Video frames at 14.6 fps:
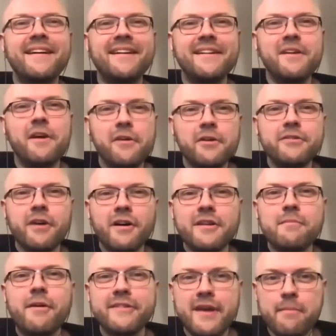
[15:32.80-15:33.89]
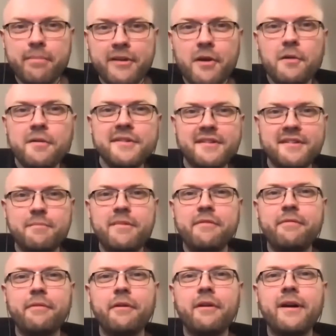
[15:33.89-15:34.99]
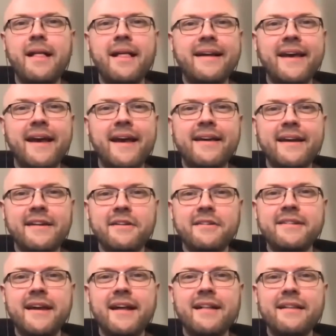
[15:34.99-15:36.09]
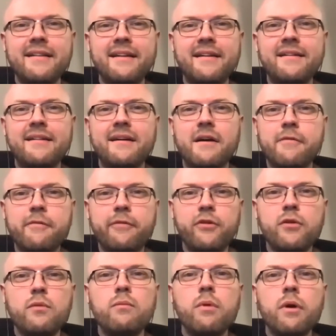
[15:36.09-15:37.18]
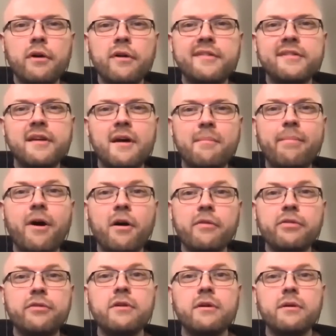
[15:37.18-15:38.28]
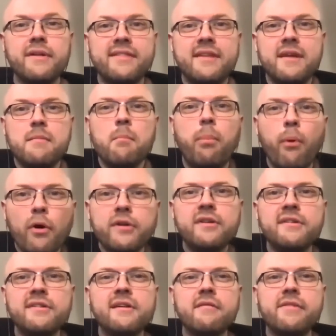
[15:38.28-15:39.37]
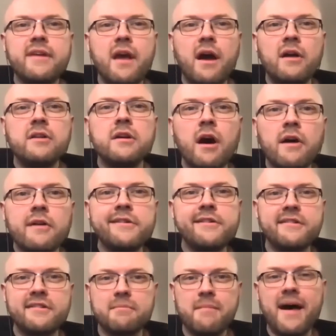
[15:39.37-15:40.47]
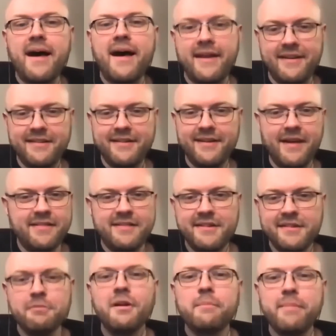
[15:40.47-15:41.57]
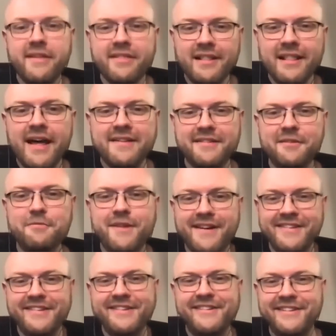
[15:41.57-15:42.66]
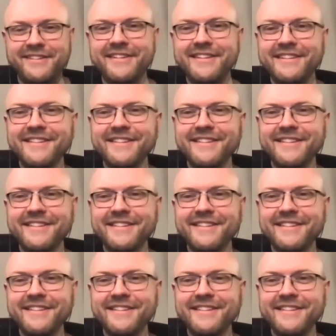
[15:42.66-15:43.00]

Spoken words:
You talked about hypnosis before. Can you tell a few words about the importance of the unconscious mind? And this will be the last question.